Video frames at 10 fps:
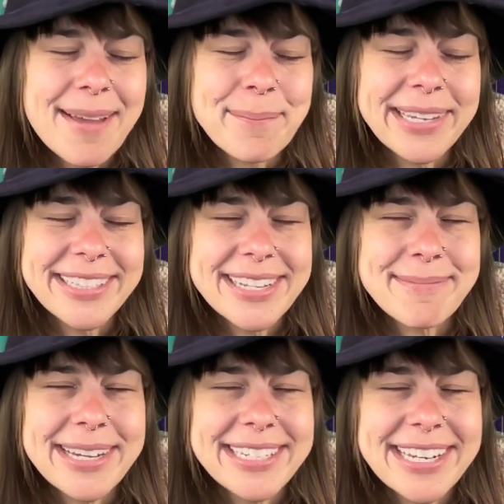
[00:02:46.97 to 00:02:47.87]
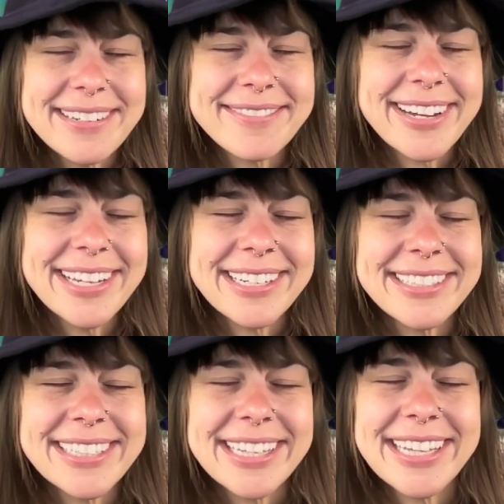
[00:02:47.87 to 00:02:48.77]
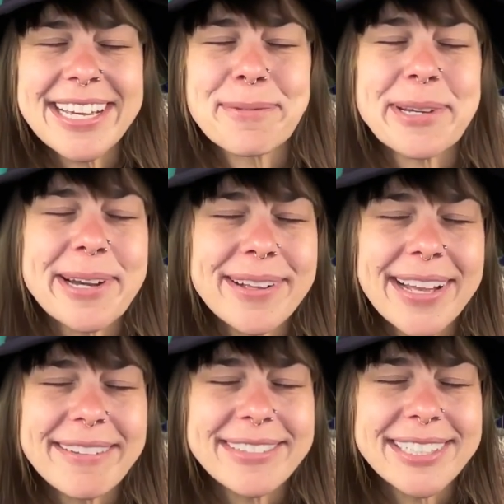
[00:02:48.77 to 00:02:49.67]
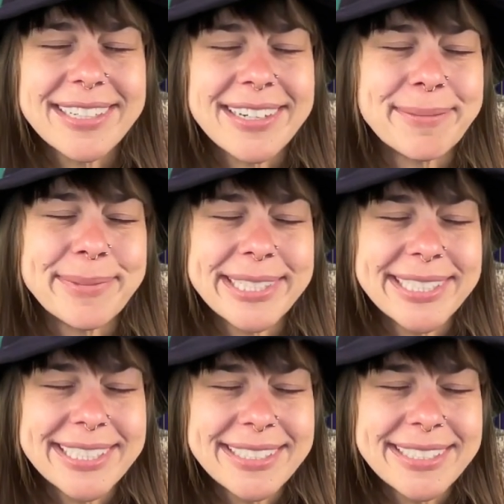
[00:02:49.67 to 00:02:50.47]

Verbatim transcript: because I'm identified as the thing we all have in common.